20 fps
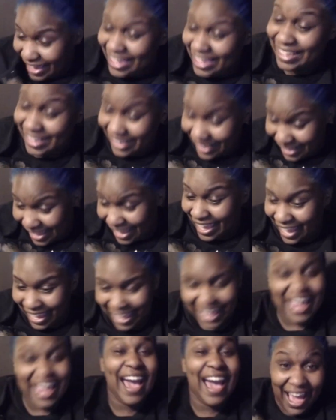Yeah,
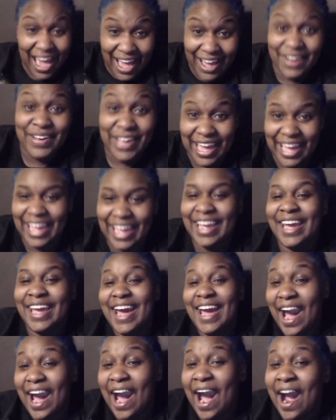okay.
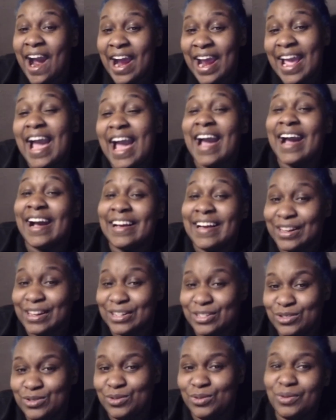All right, I got
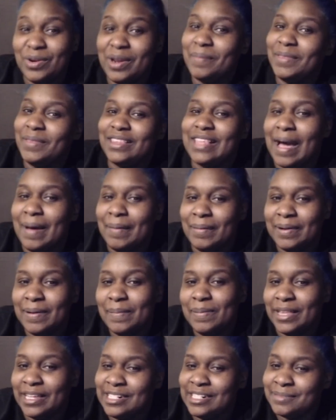you. You name the time and the
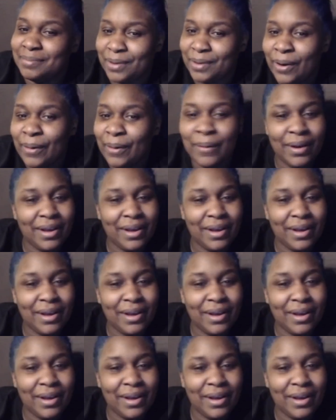place, bro.